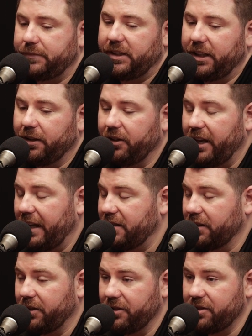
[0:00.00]
It's
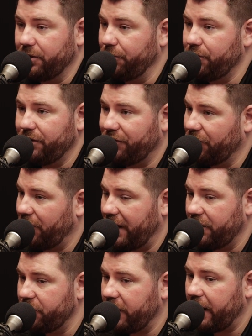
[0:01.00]
a good solution for a lot
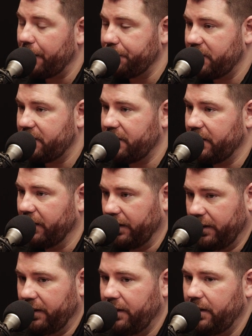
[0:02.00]
of shops.
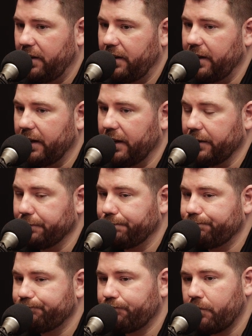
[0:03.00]

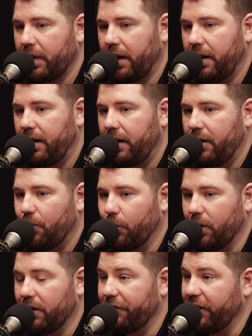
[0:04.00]

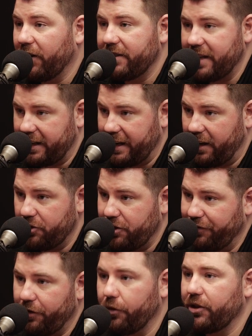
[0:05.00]
We're a very technology
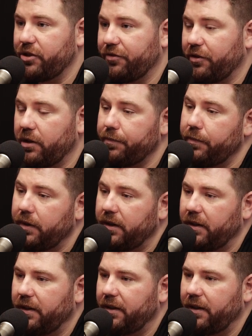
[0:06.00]
focused firm.
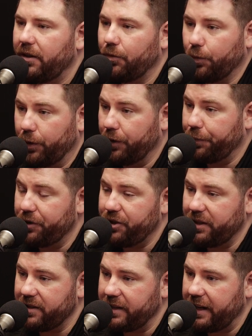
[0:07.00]
We're going to put you
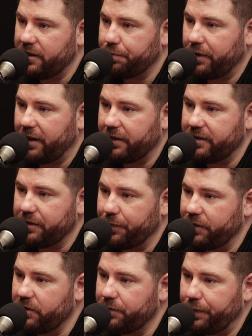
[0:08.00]
in SaaS products as
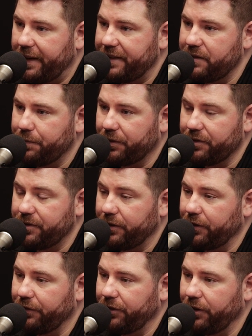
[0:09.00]
much as possible.
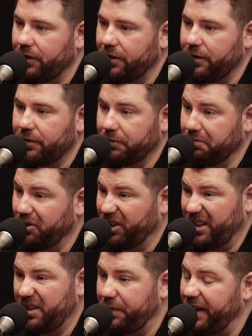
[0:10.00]
So if you're
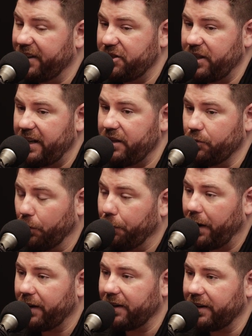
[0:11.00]
looking to make a change, we're
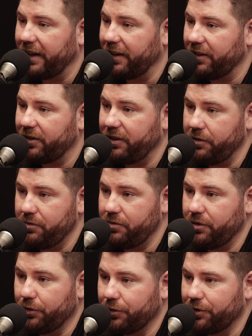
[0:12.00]
probably going to gear you
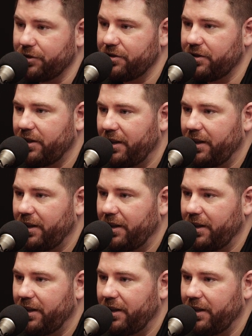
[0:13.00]
towards